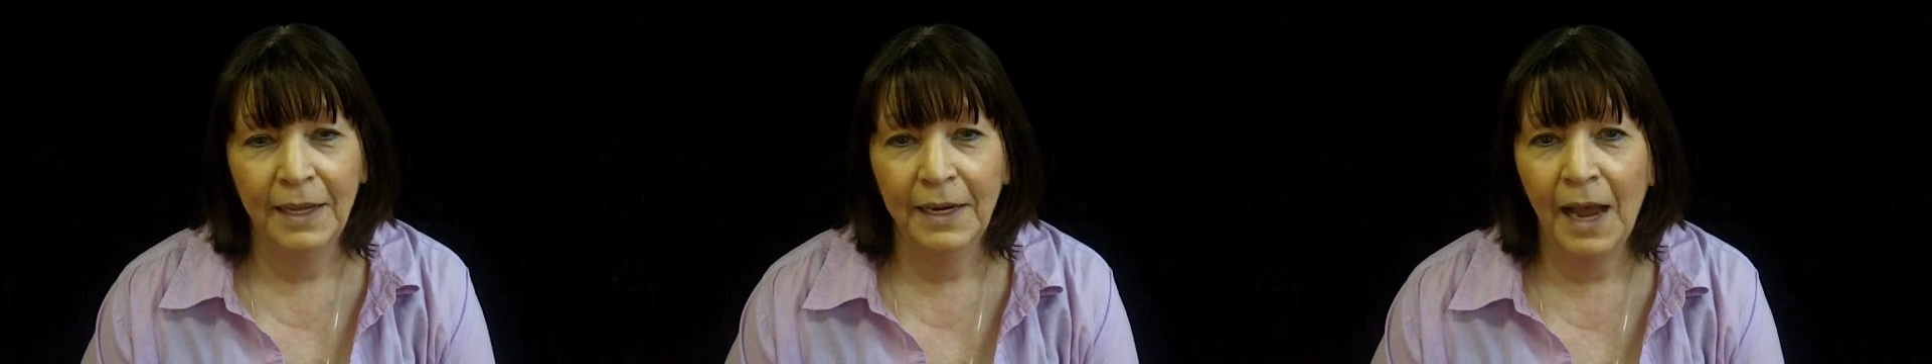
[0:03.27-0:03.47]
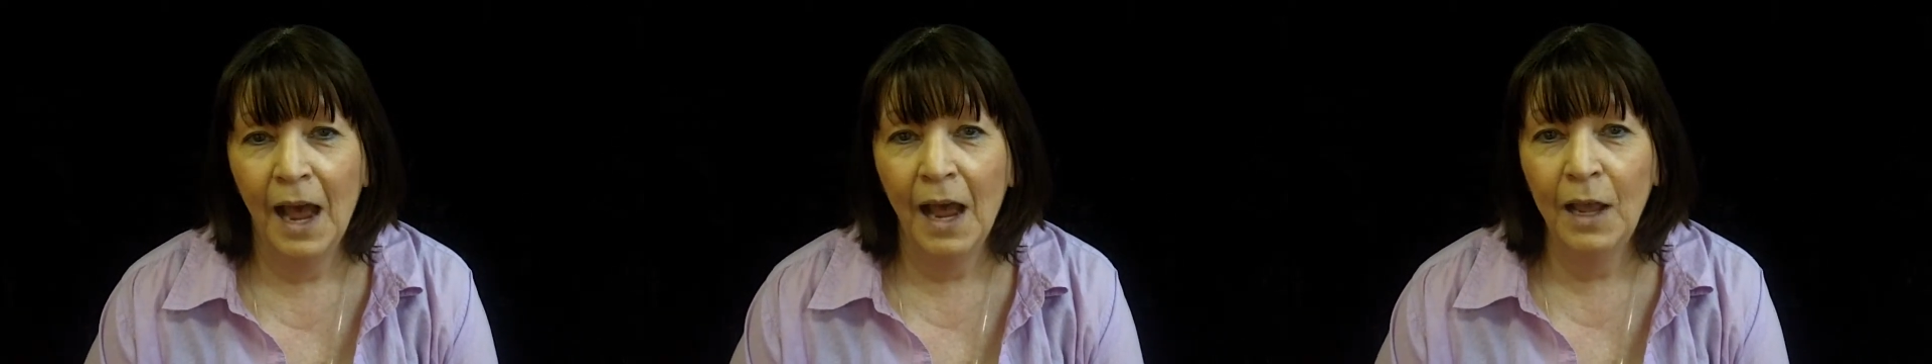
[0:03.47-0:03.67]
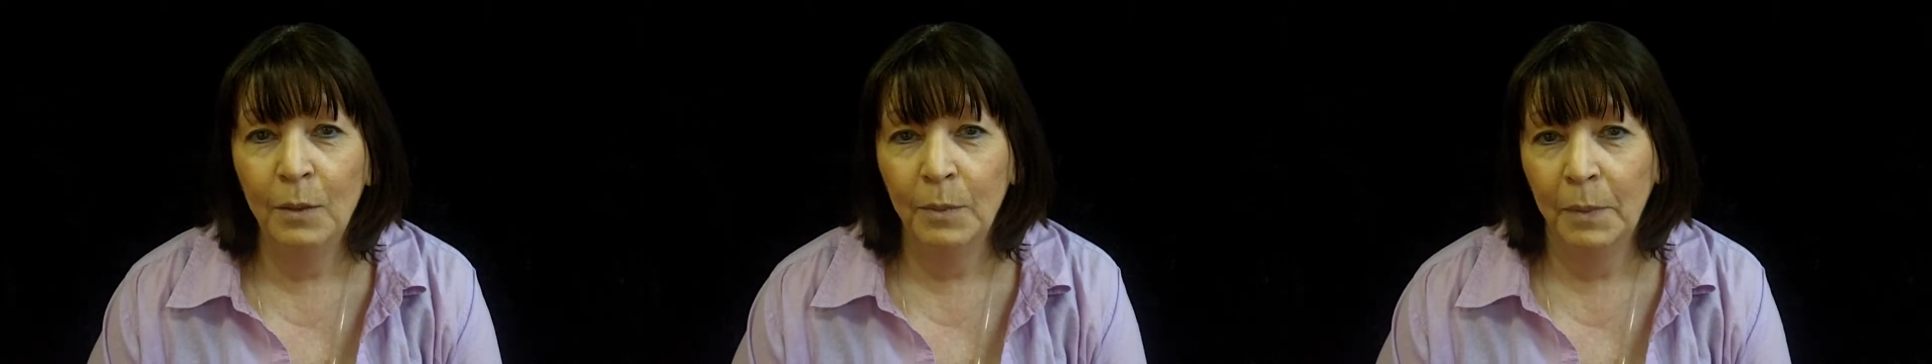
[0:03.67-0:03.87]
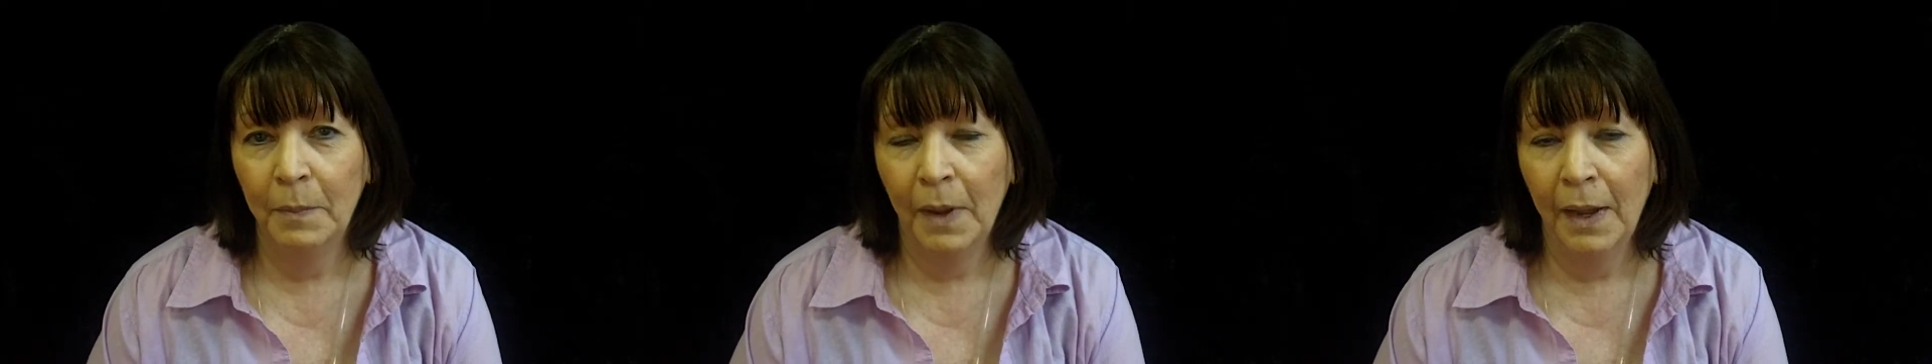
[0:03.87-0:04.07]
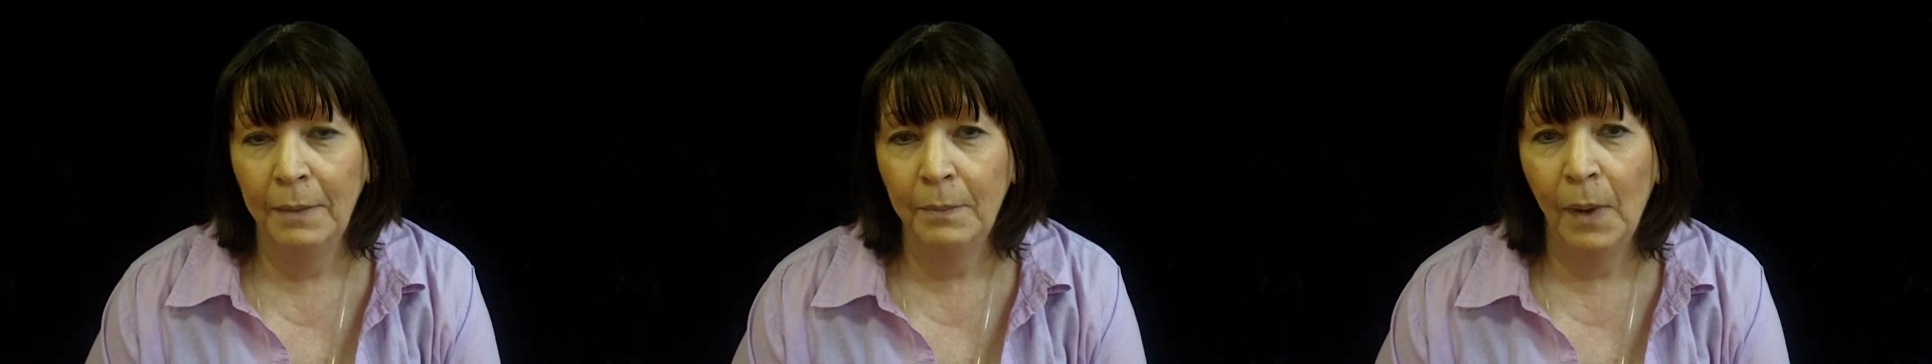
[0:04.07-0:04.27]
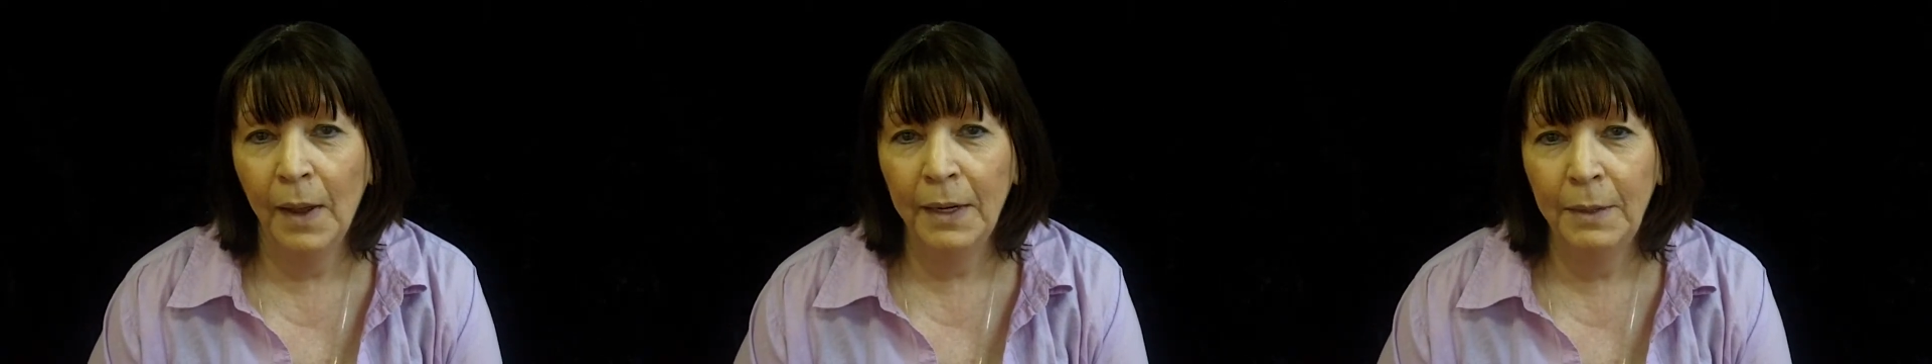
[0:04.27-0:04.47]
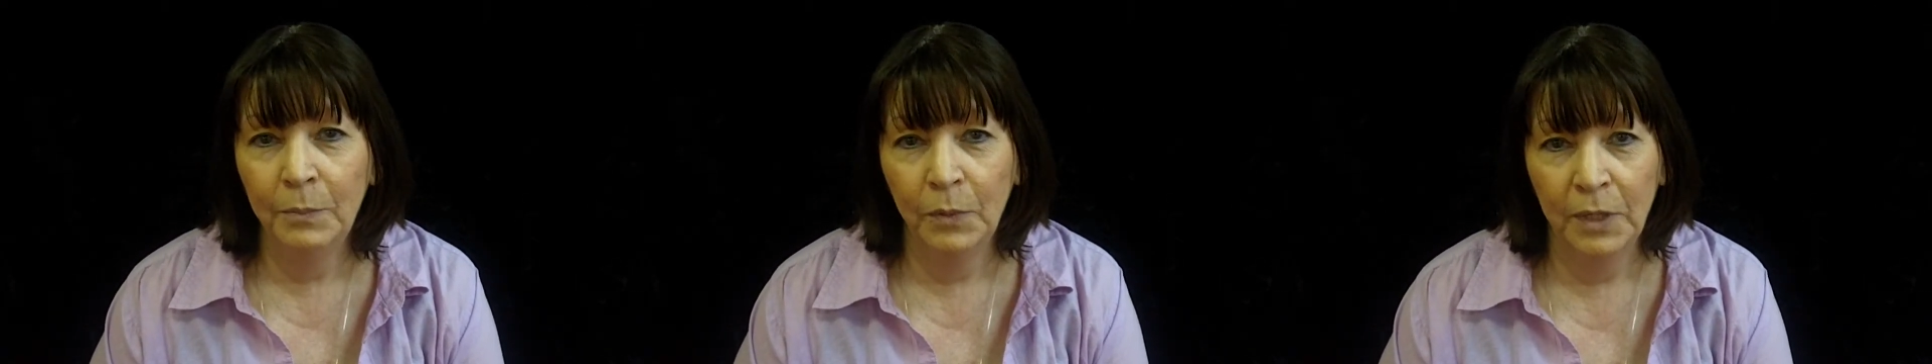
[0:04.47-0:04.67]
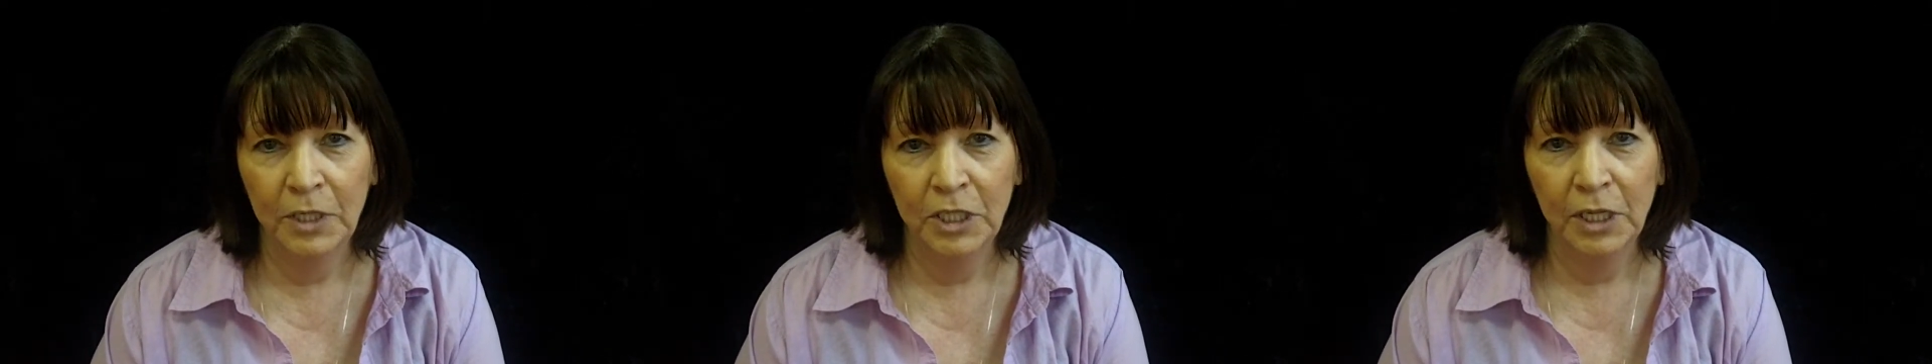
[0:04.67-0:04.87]
and I am a Mind-Body
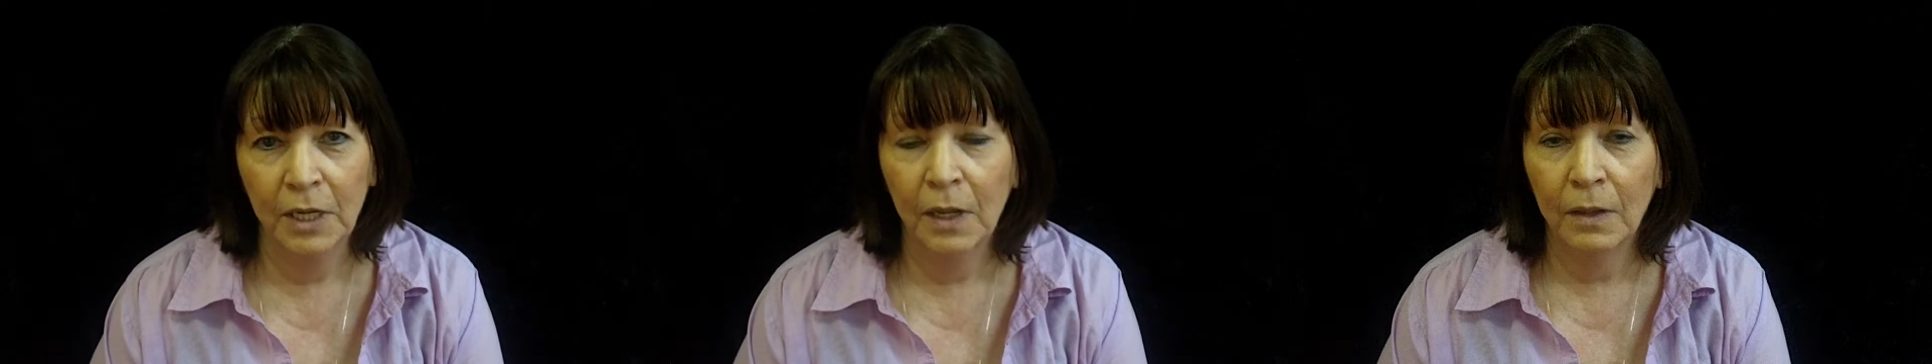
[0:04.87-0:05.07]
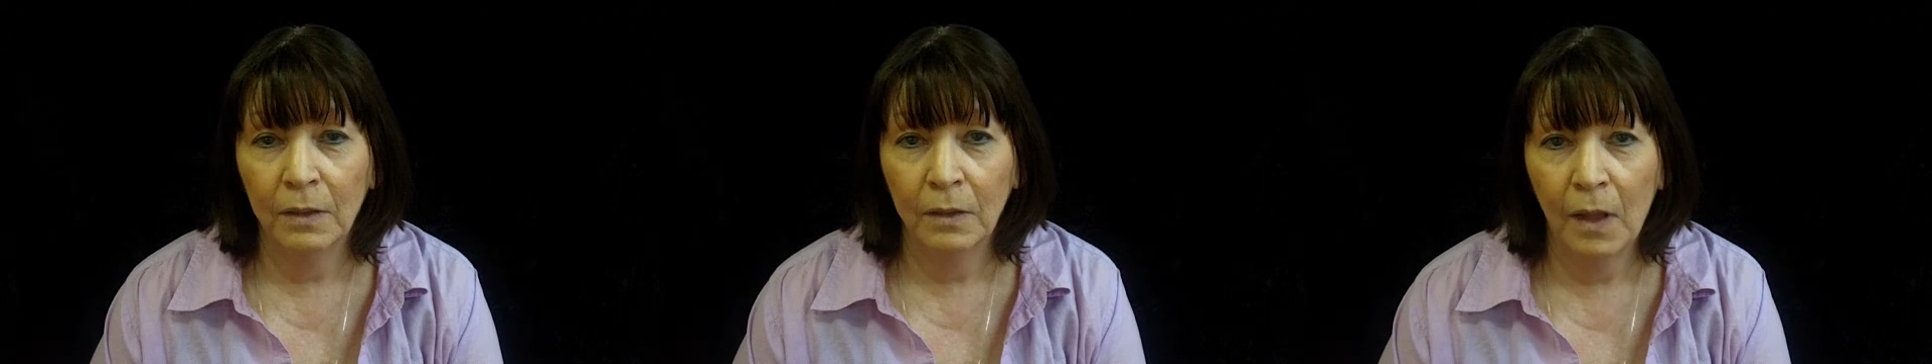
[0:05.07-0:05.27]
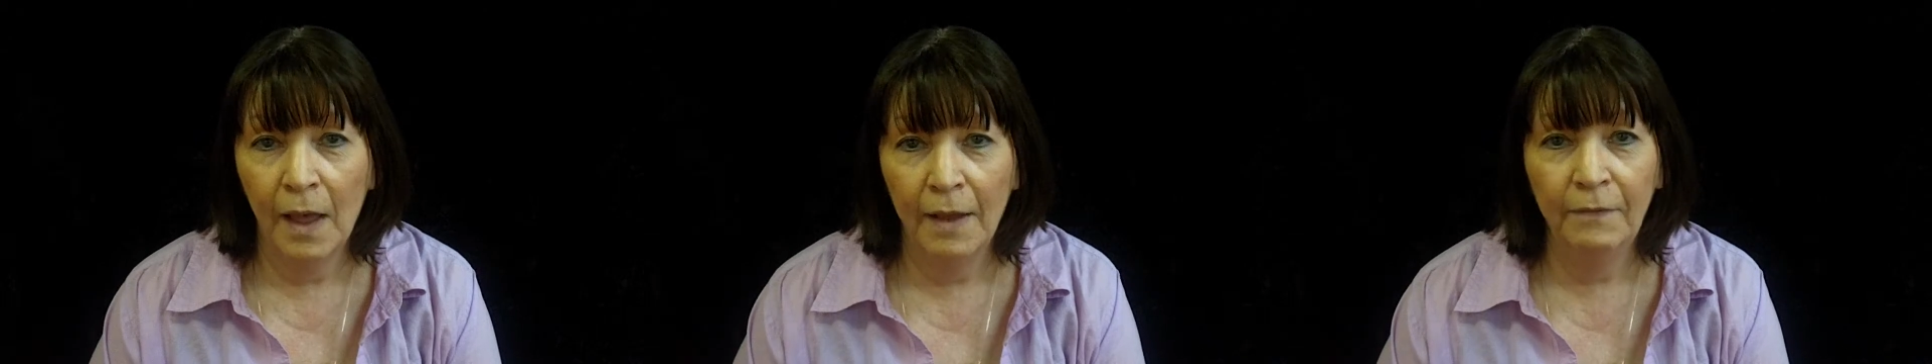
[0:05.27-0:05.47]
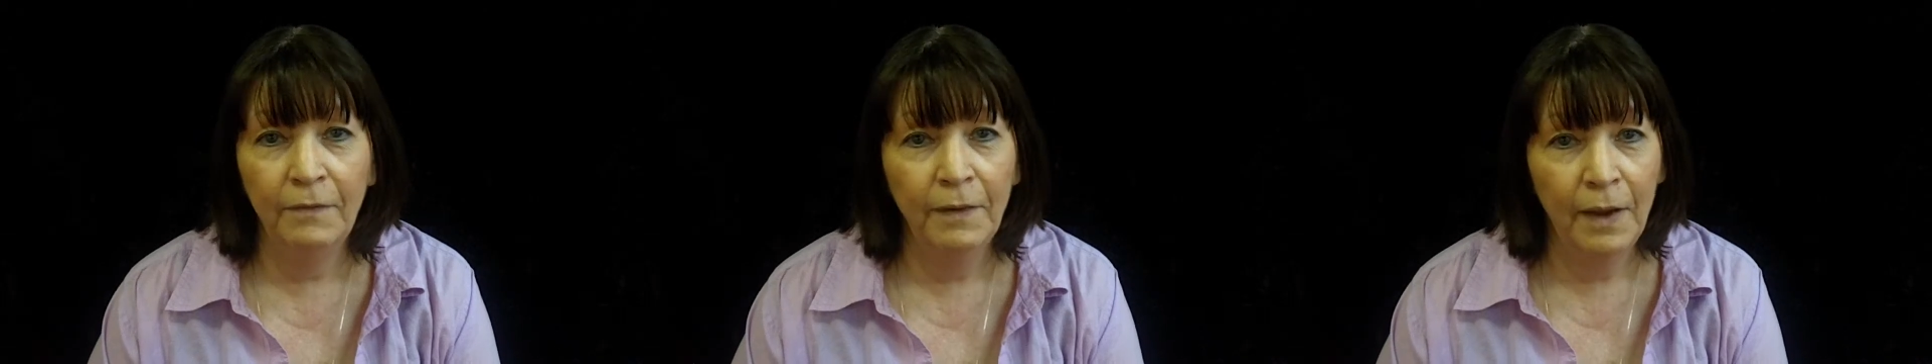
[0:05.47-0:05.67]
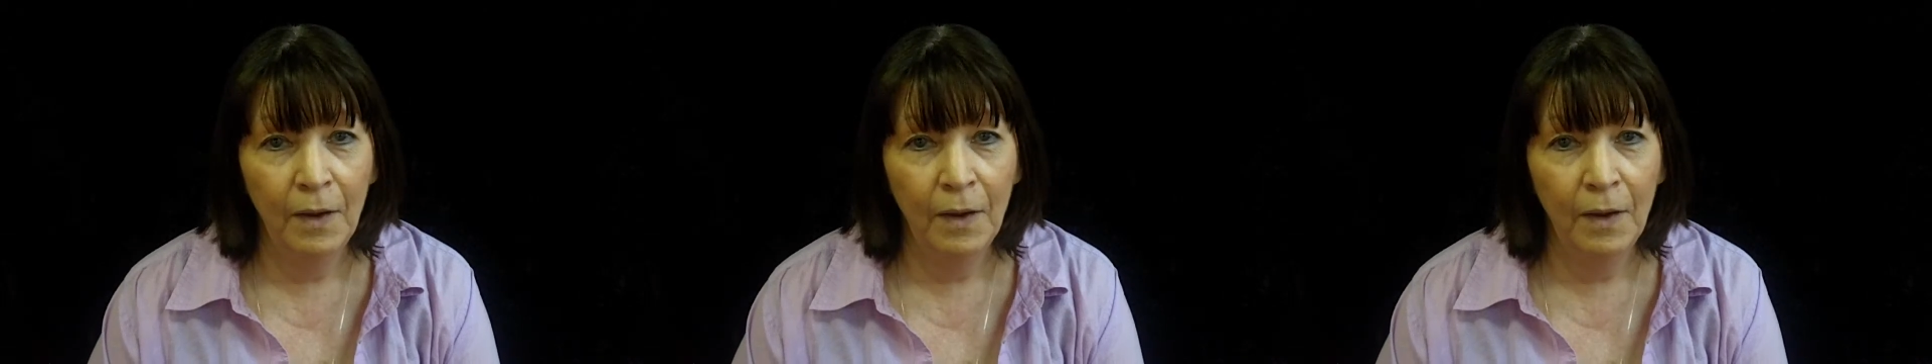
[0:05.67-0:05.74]
Bridging life,